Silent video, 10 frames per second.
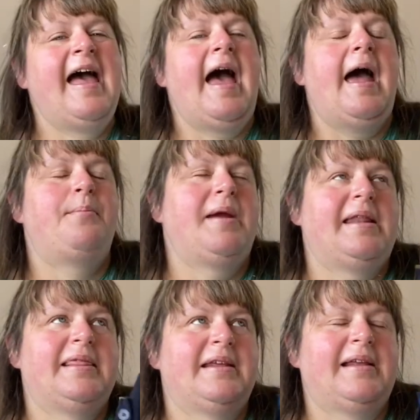I
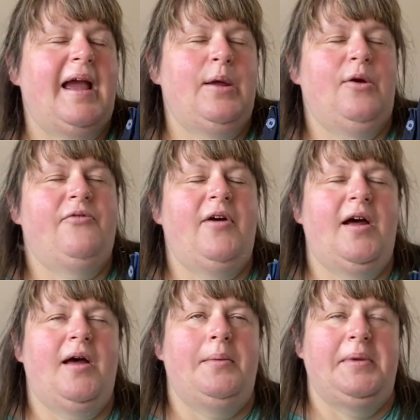made this out of
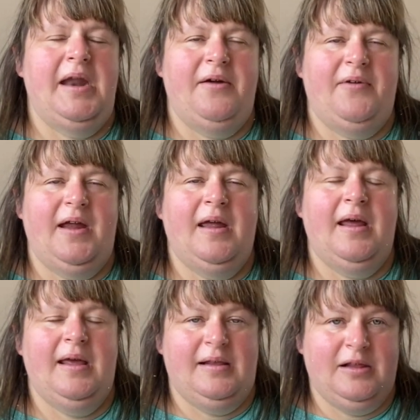a Minerva
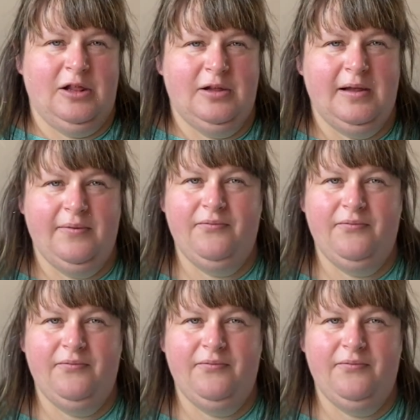exclusive